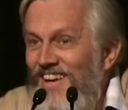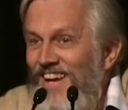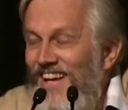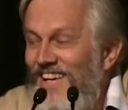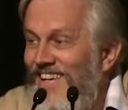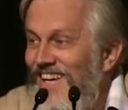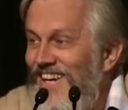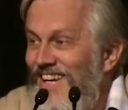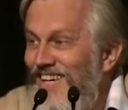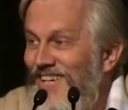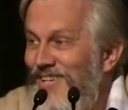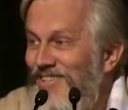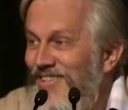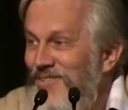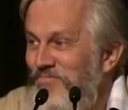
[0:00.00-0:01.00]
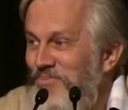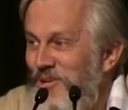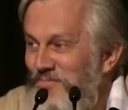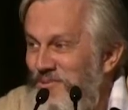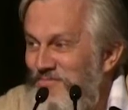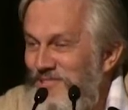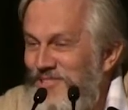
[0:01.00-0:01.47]
And there the
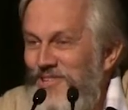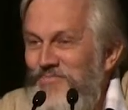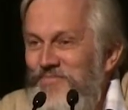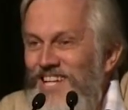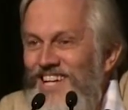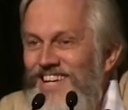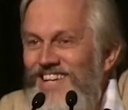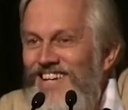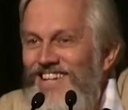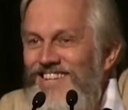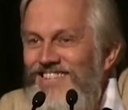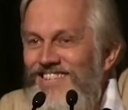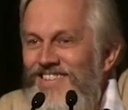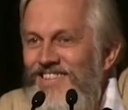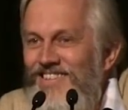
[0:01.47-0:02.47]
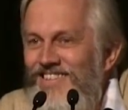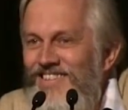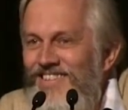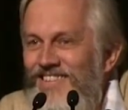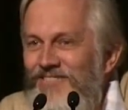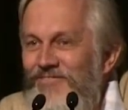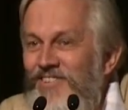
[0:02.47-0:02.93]
problems come in that
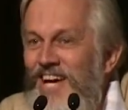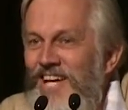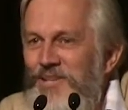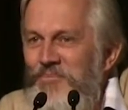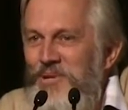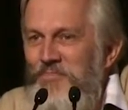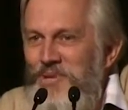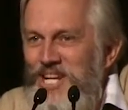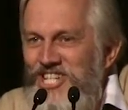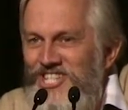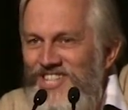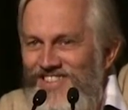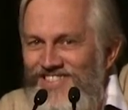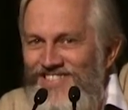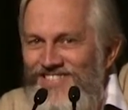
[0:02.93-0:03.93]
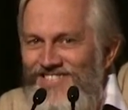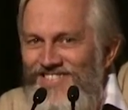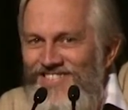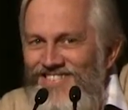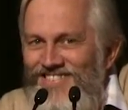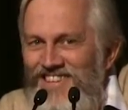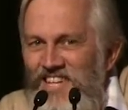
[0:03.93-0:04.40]
Vladimir mentioned.
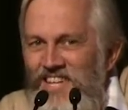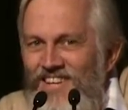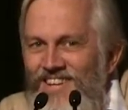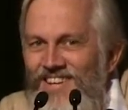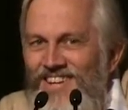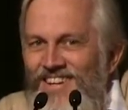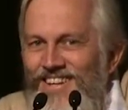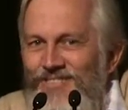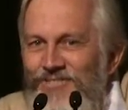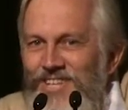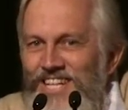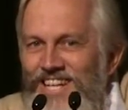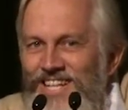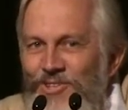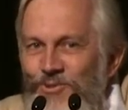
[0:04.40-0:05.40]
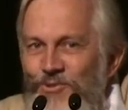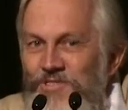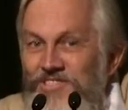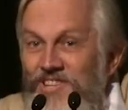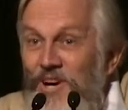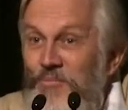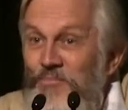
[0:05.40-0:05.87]
We can
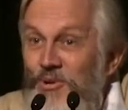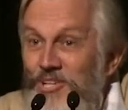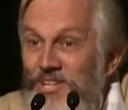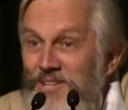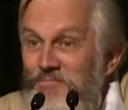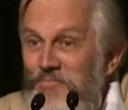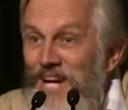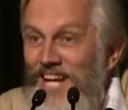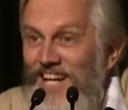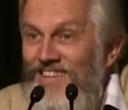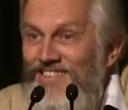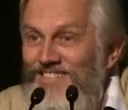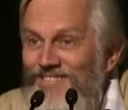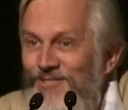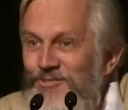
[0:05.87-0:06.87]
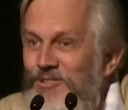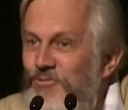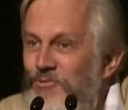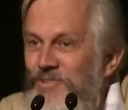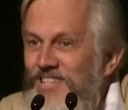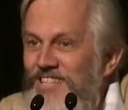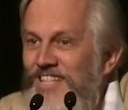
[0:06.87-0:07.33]
use our modern mind to
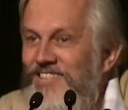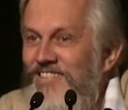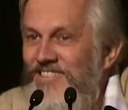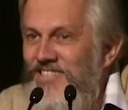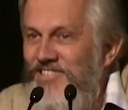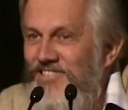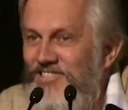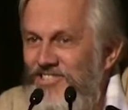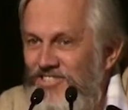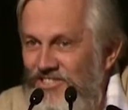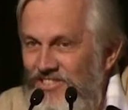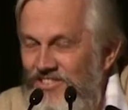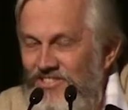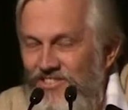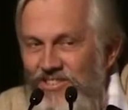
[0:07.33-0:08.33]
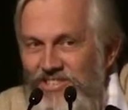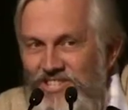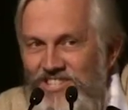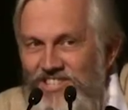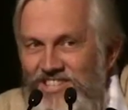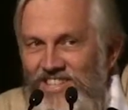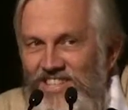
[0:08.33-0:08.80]
do literature
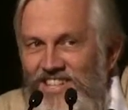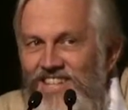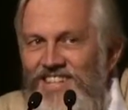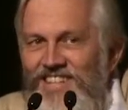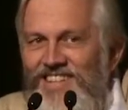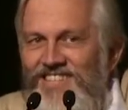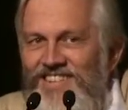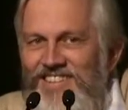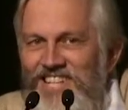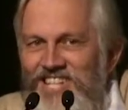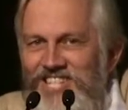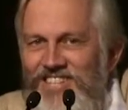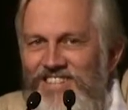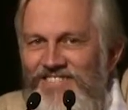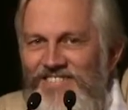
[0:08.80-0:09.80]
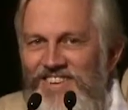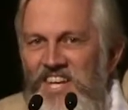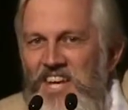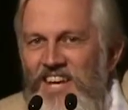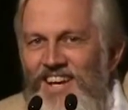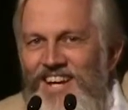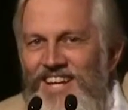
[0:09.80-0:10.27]
search in the Indian tradition,
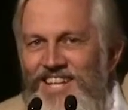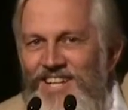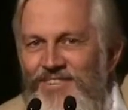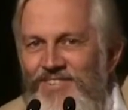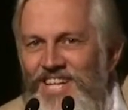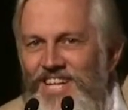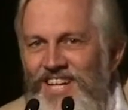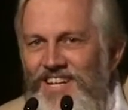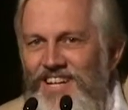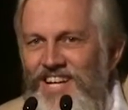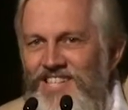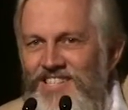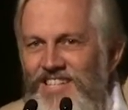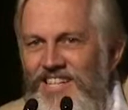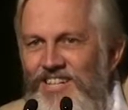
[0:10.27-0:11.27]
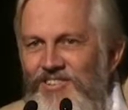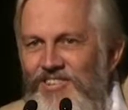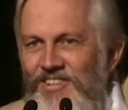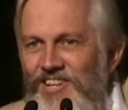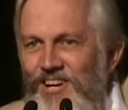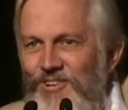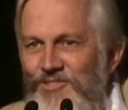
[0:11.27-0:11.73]
and then we can nicely
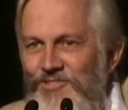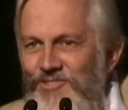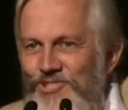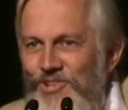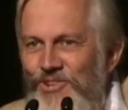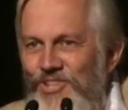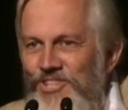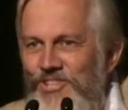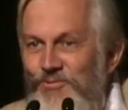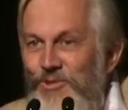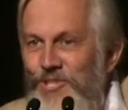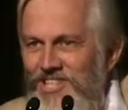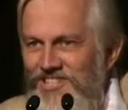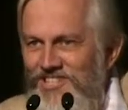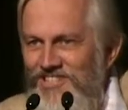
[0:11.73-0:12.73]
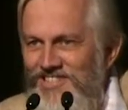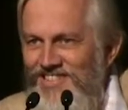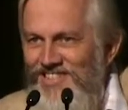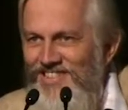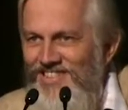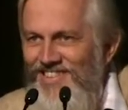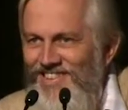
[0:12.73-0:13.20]
learn how to dribble the words.
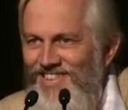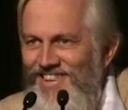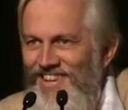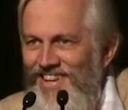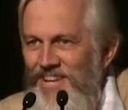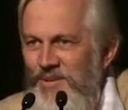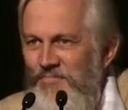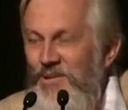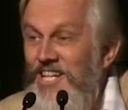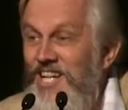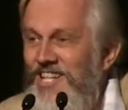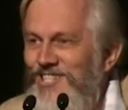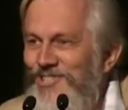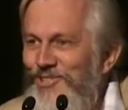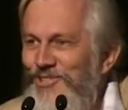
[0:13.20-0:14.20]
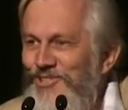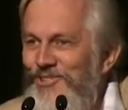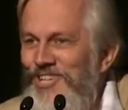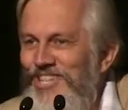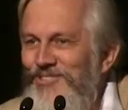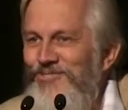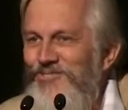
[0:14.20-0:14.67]
But that's not
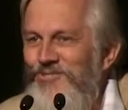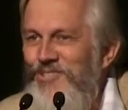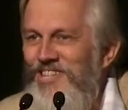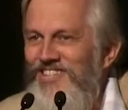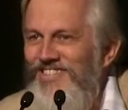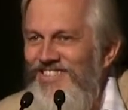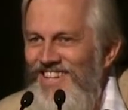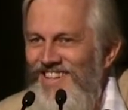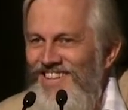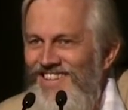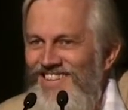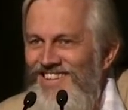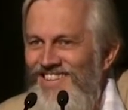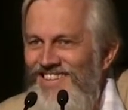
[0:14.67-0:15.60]
going to do the trick.